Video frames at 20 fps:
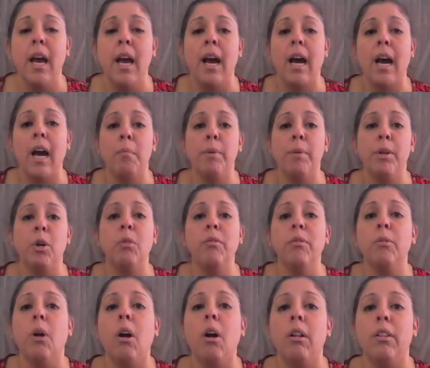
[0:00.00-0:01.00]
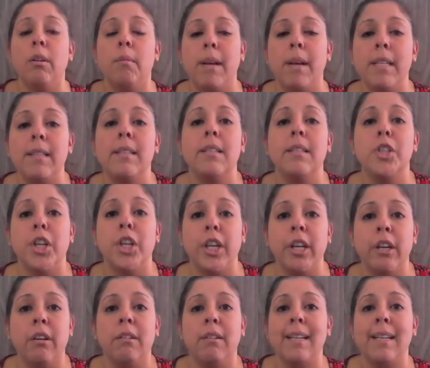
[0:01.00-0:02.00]
But overall, the message
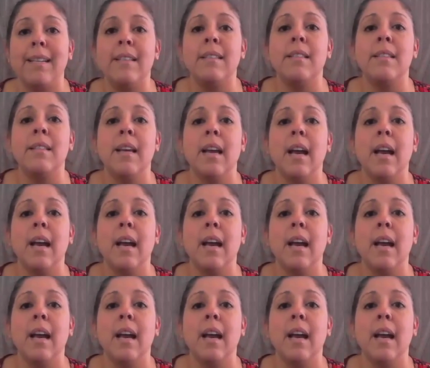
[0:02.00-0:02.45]
here is